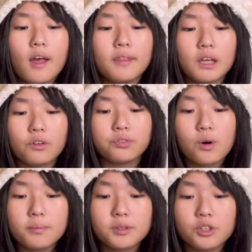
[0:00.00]
They are
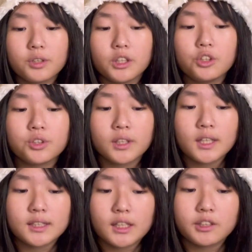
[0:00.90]
formed during
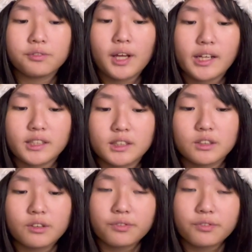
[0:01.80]
neutralization reactions.